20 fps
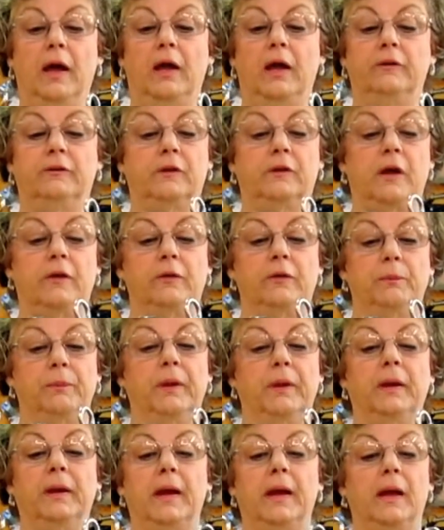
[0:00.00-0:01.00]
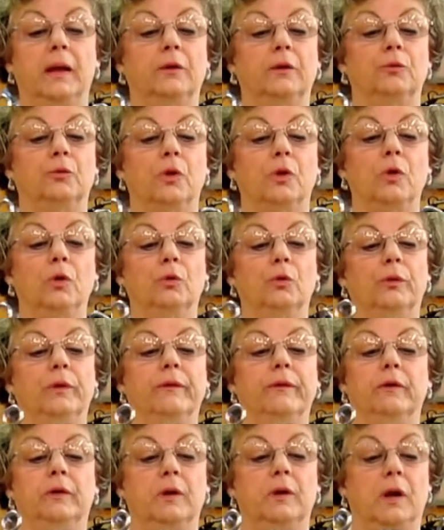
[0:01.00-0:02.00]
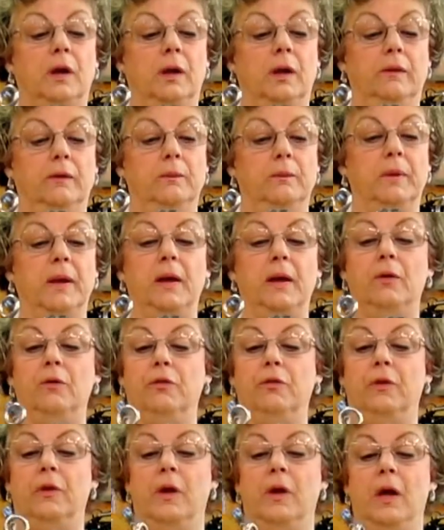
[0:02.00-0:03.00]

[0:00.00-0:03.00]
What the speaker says: It's got the Billy Allen roller in the mouth,